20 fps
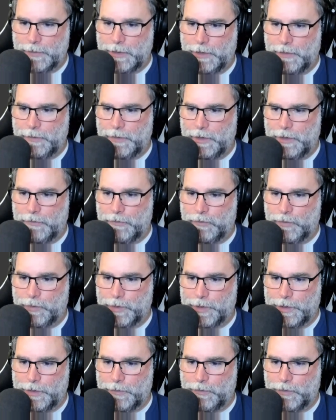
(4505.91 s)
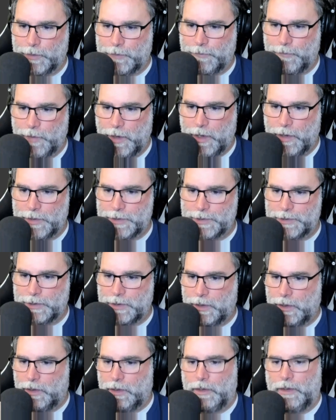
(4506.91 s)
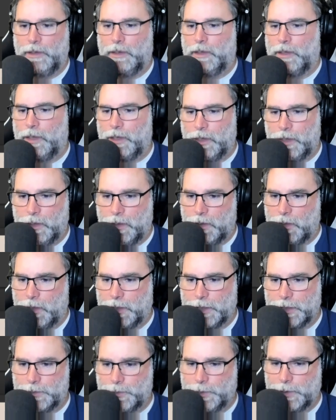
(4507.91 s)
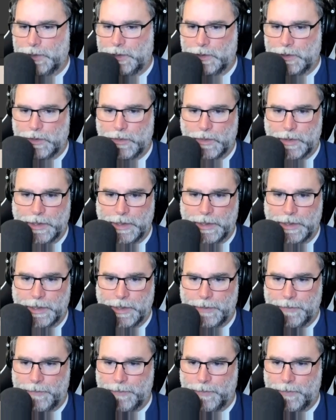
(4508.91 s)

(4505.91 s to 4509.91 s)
If we're false, I guess we can ignore it. Yeah.